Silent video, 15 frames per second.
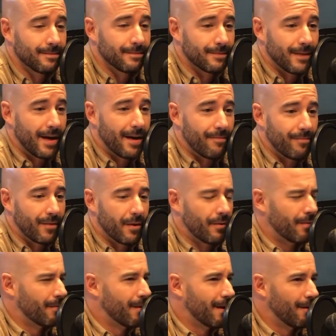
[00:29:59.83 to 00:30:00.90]
Yeah.
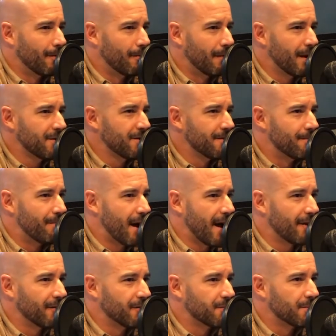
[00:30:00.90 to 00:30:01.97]
Imagine the
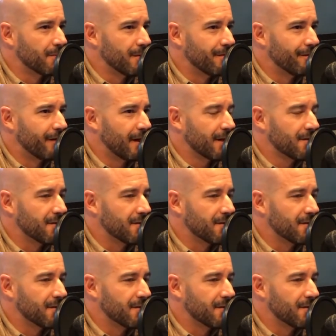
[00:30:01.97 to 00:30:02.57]
battles between Fox and